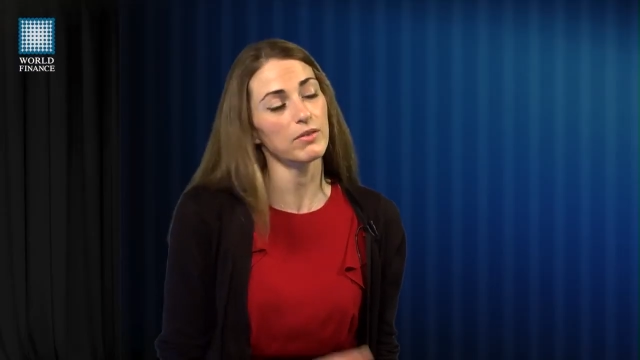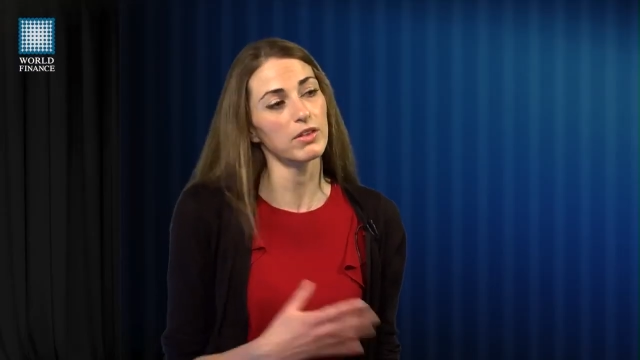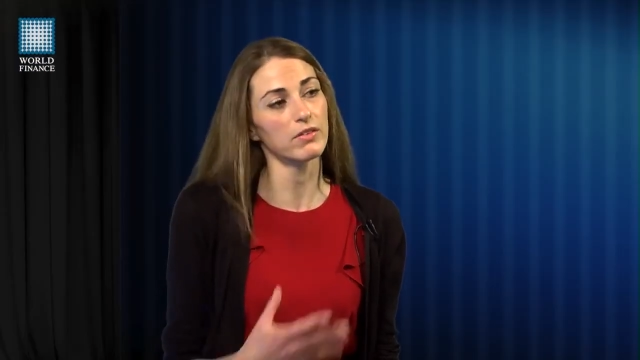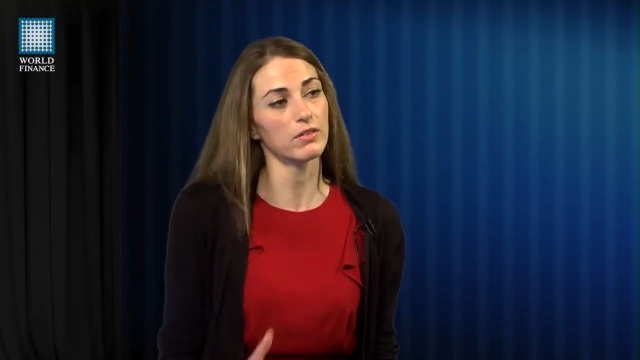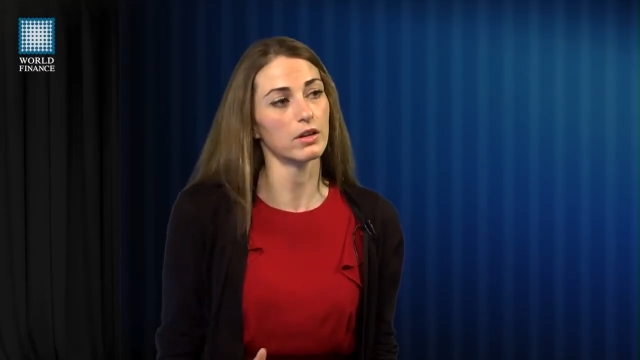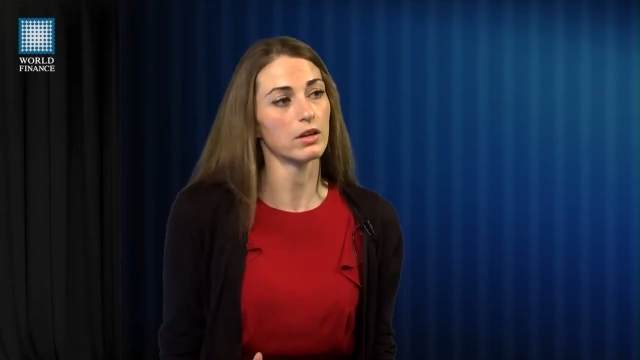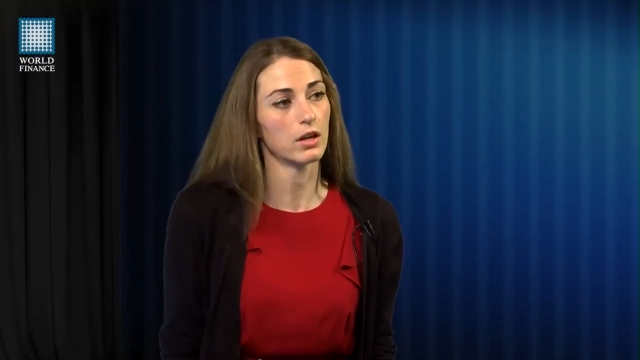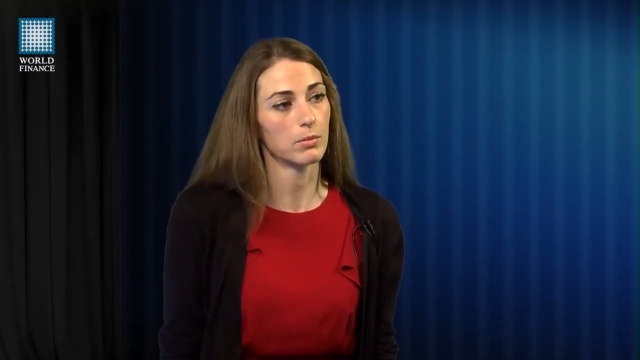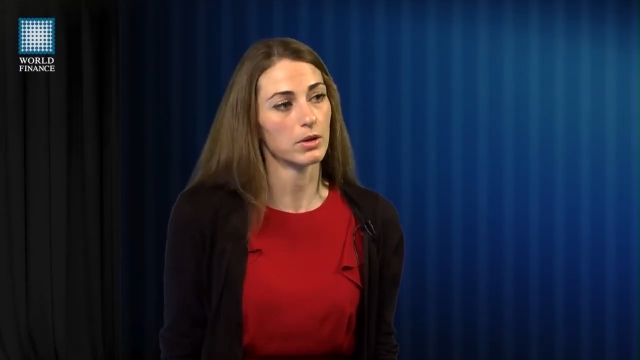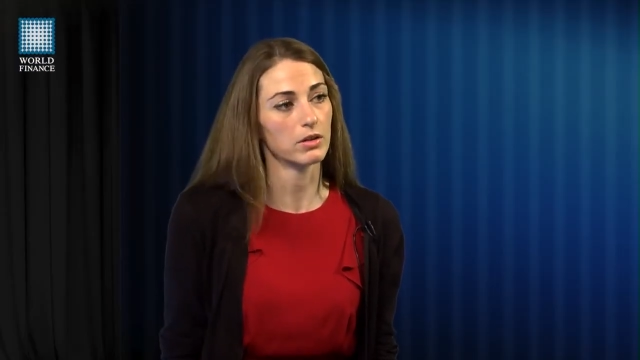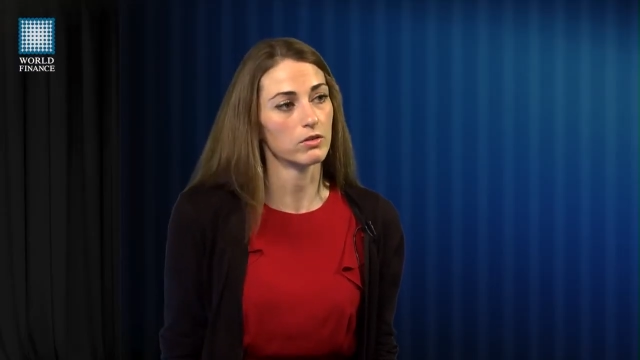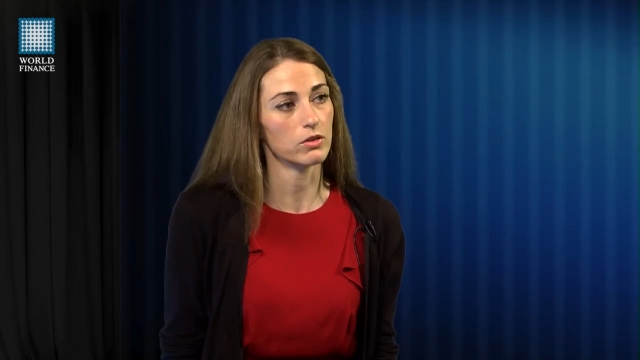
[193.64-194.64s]
Well, if this
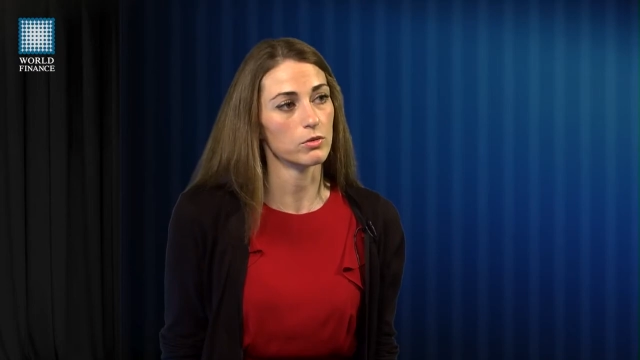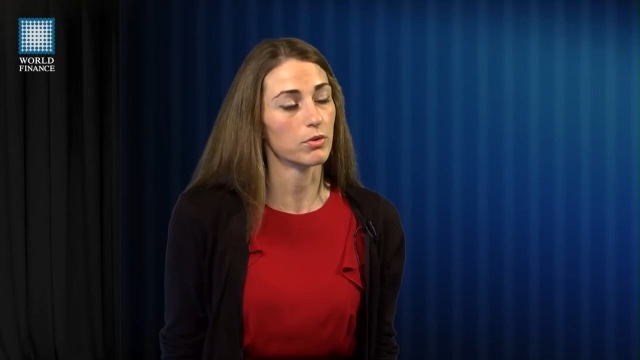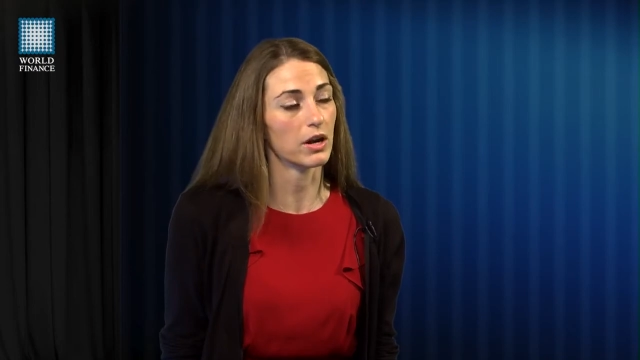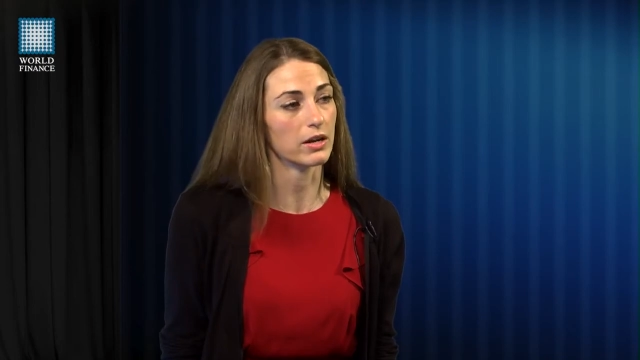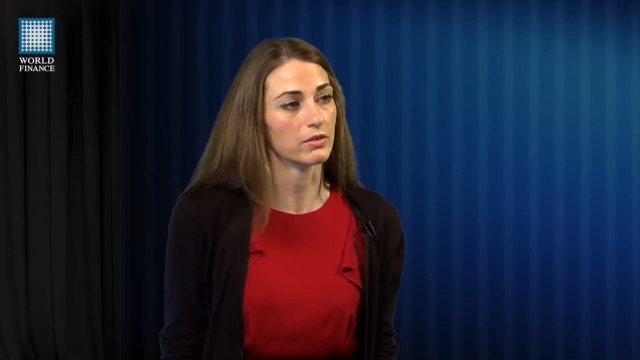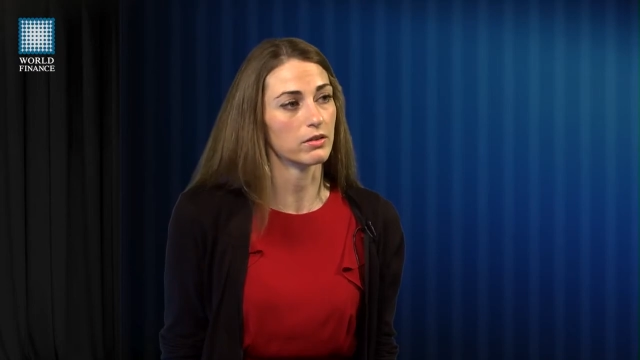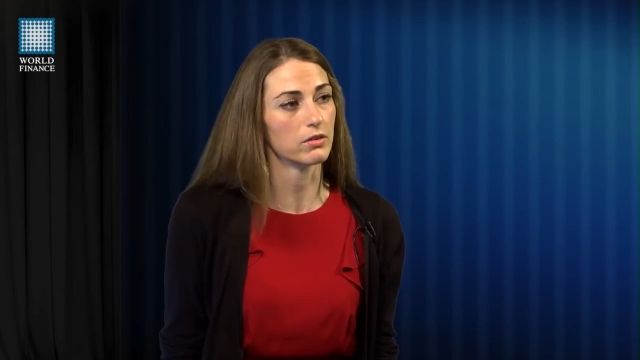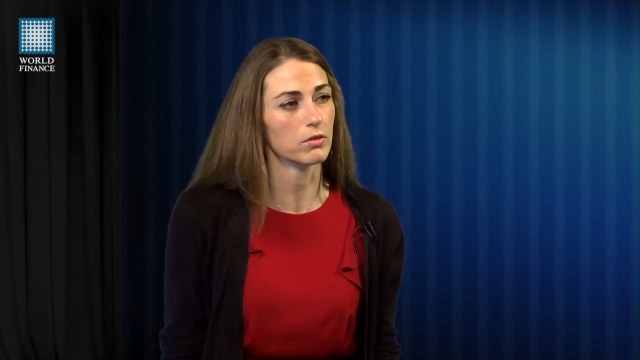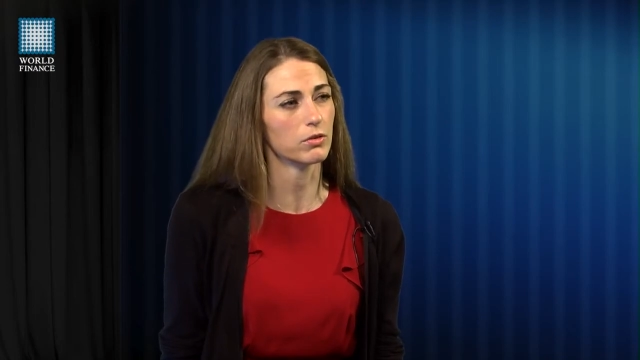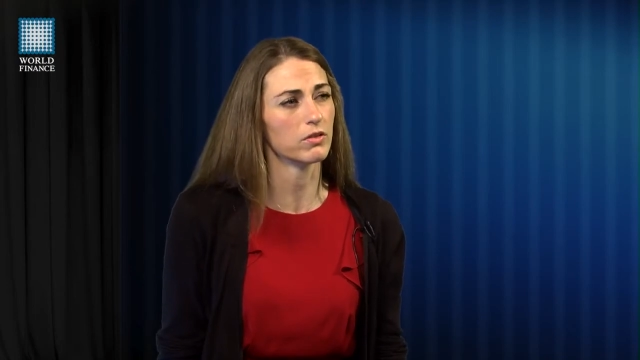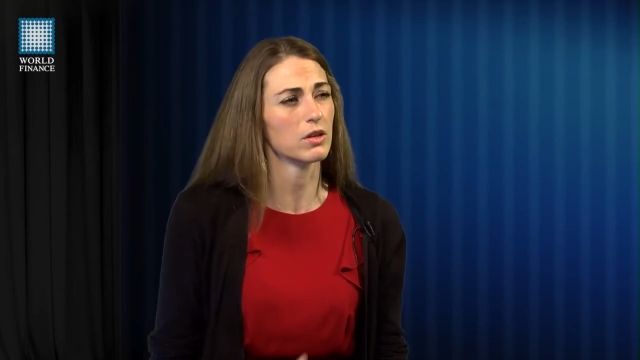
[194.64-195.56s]
did come into practice,